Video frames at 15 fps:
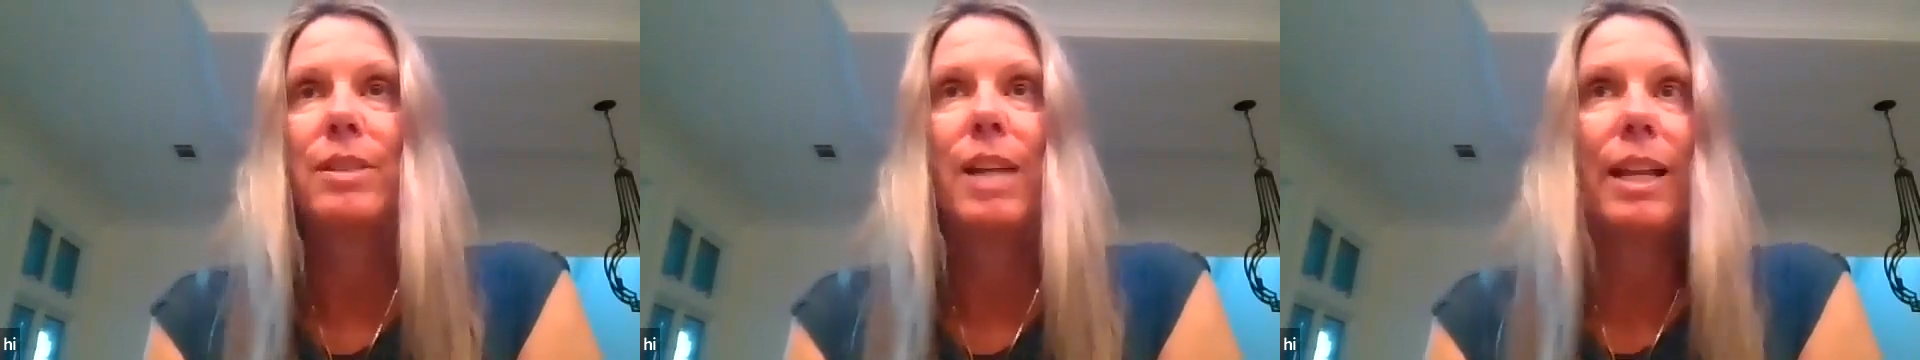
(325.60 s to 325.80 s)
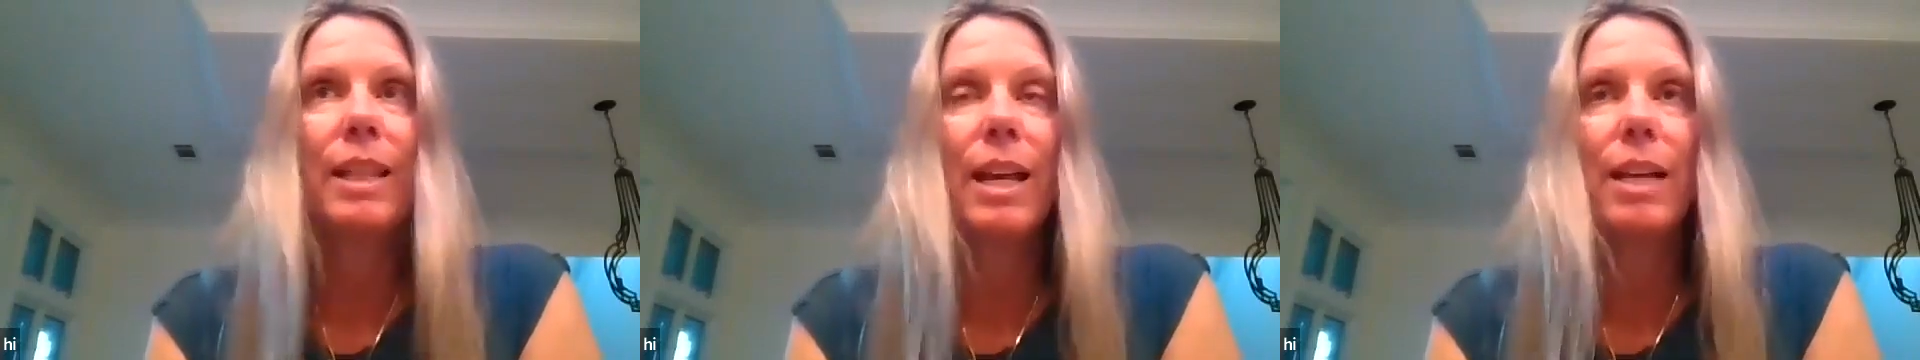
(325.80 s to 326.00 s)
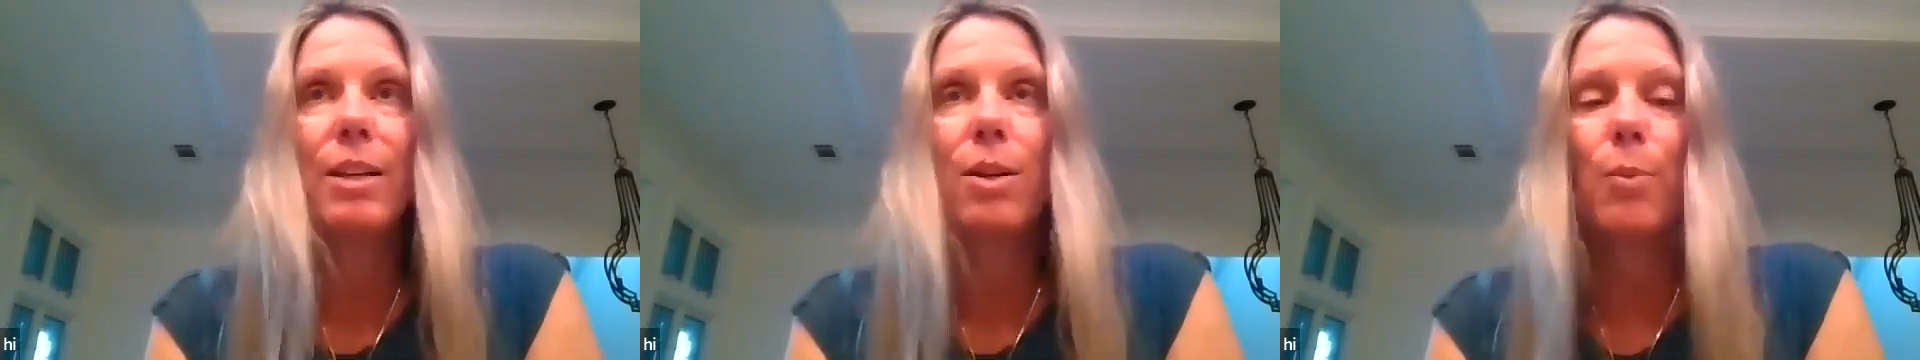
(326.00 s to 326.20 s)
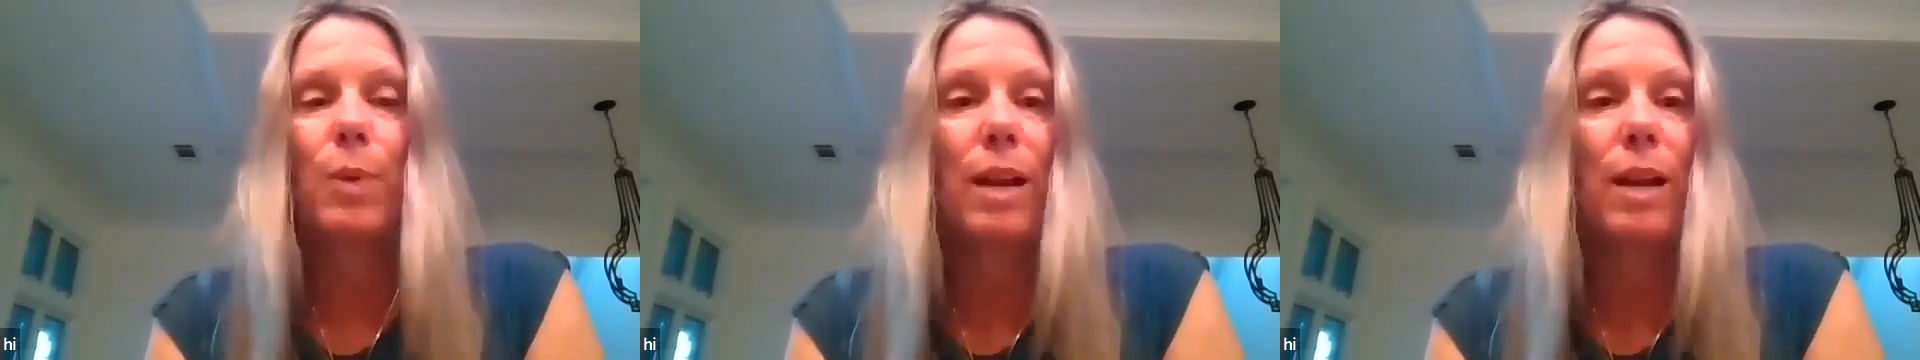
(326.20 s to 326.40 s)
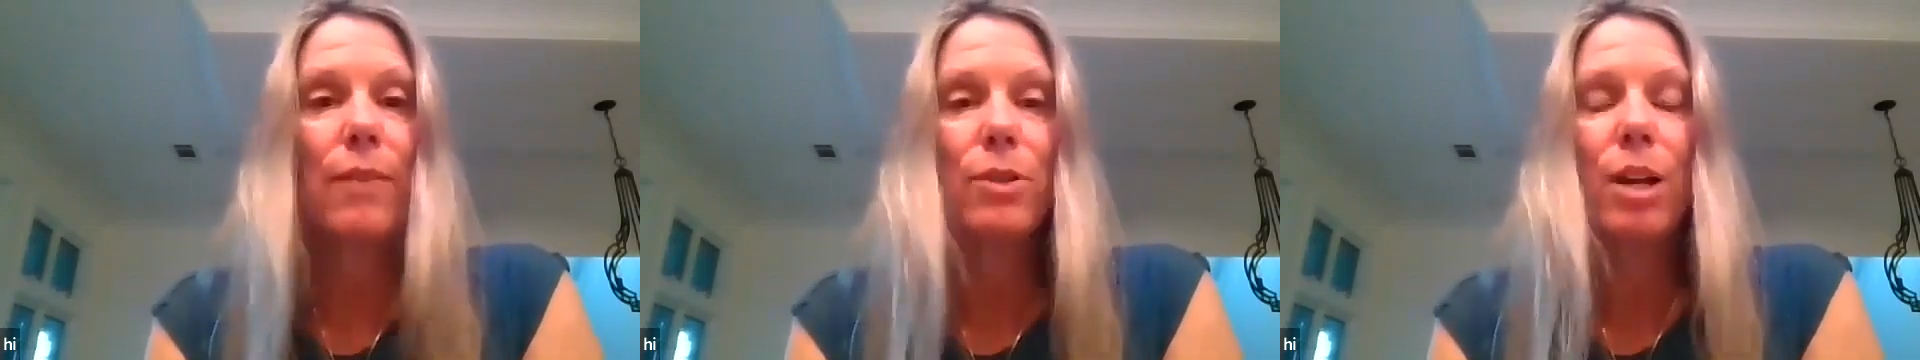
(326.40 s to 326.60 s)
Nightline or
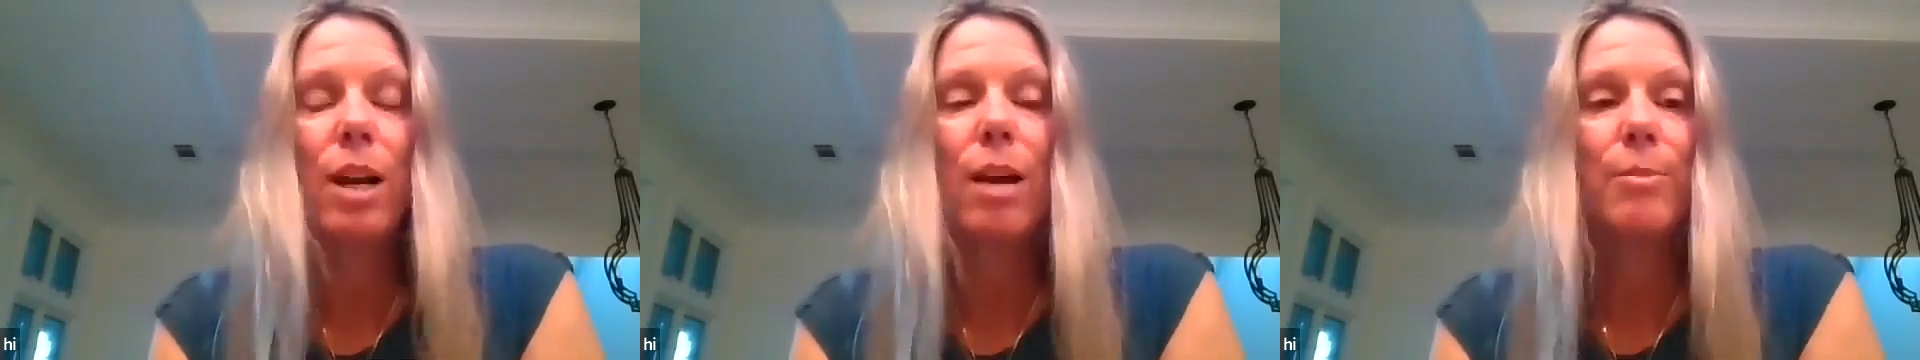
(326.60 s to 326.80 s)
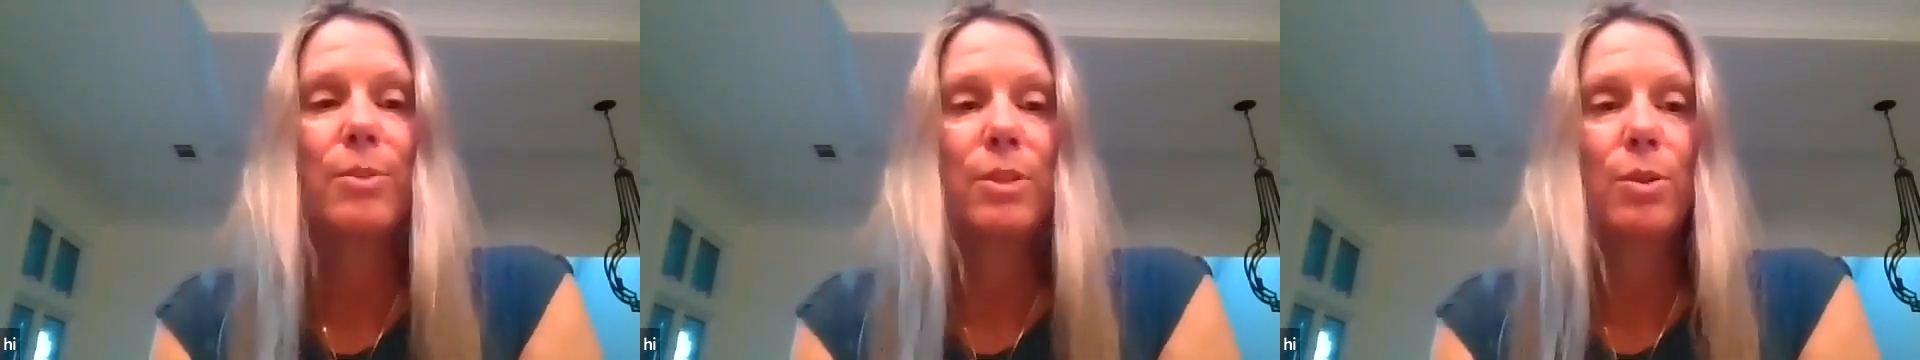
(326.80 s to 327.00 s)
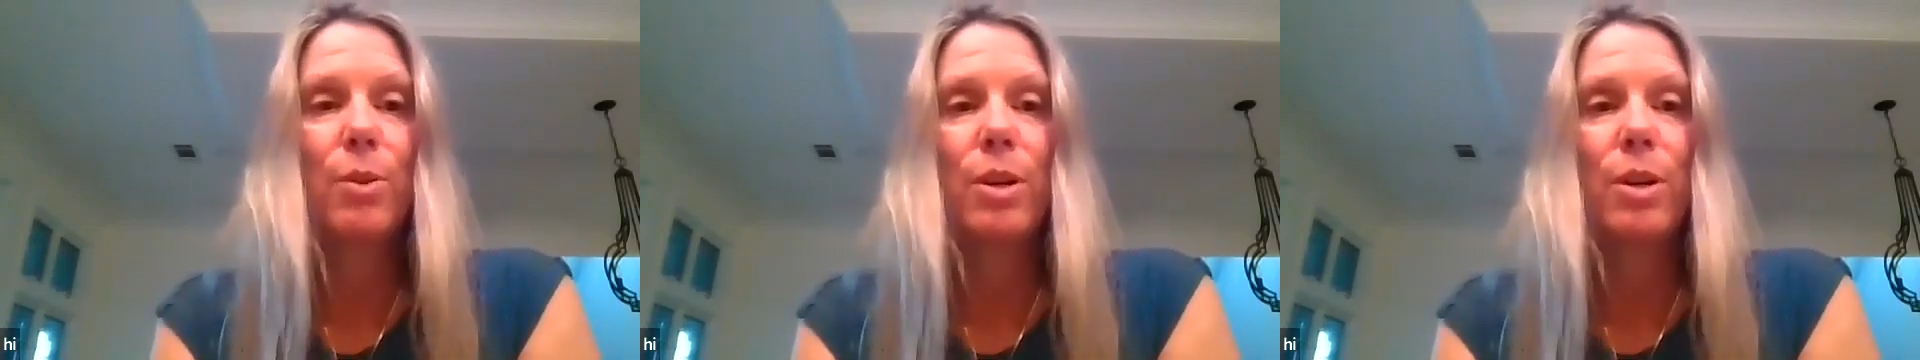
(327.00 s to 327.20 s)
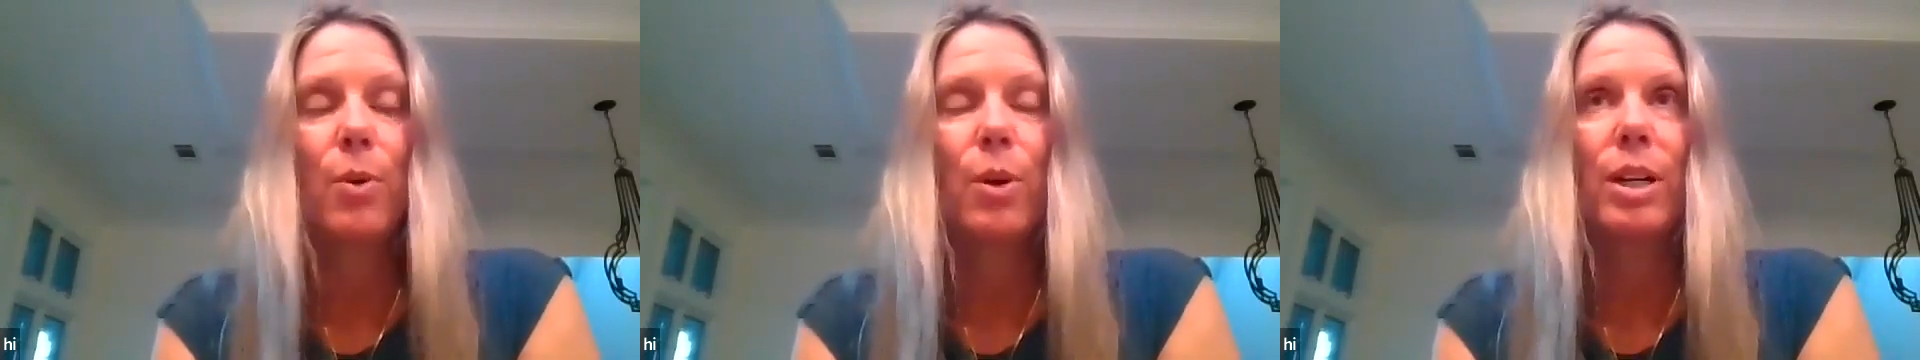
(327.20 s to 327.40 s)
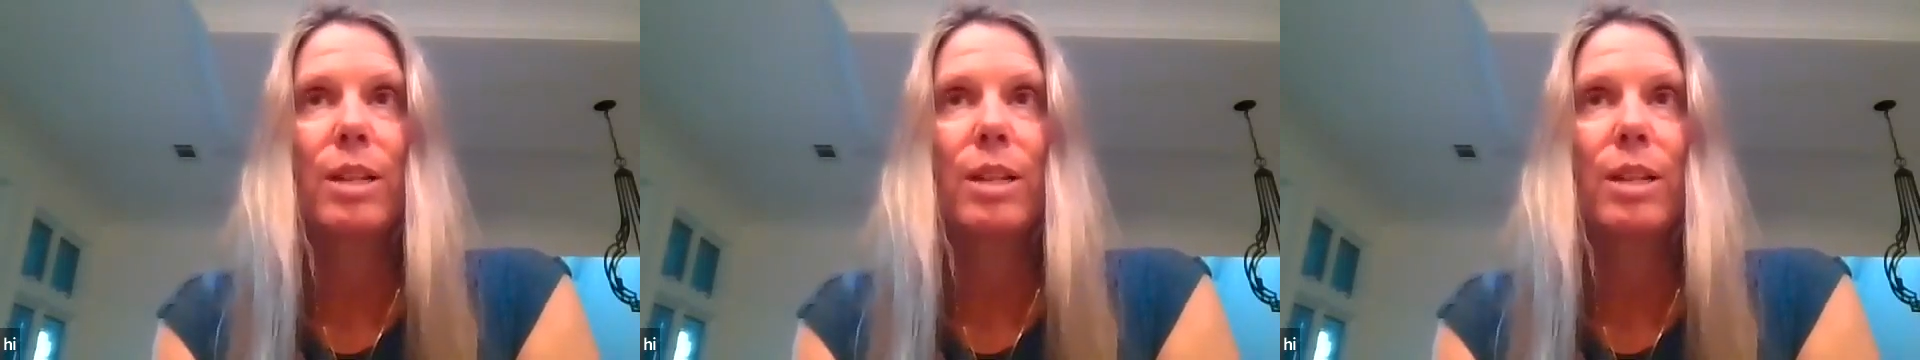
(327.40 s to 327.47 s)
whatever comes to an